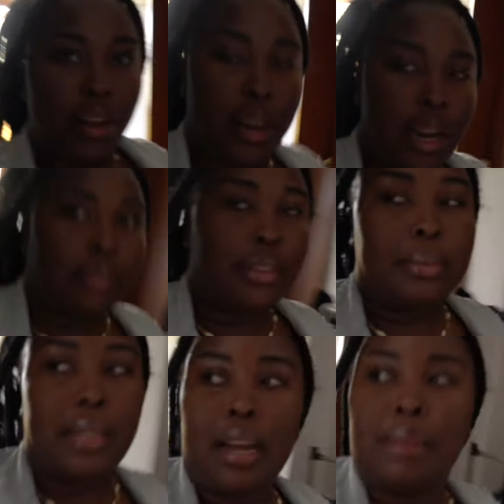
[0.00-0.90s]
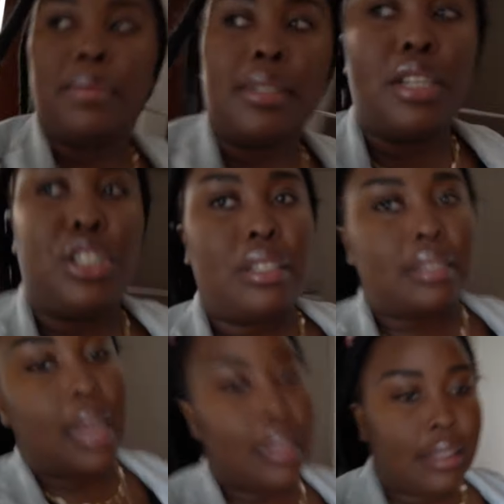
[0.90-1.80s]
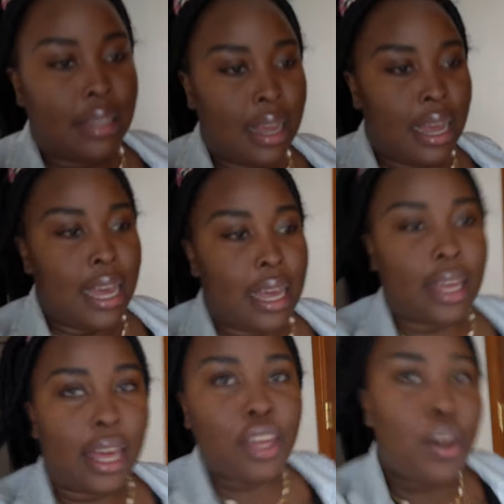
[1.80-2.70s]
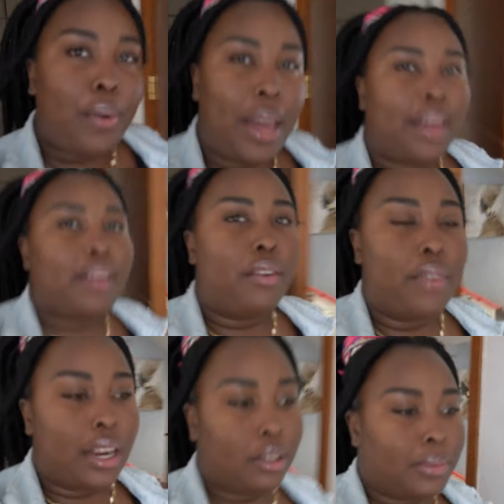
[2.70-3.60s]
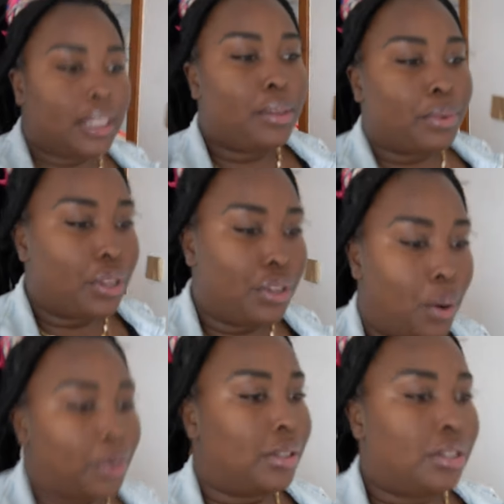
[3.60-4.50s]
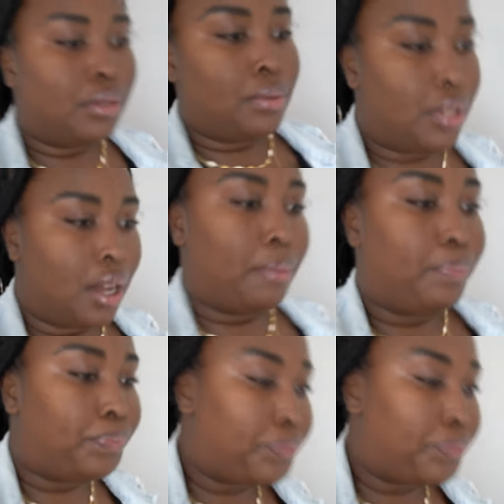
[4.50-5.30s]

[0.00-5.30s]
the hair down sometimes it just gets in your way randomly when you don't want to. So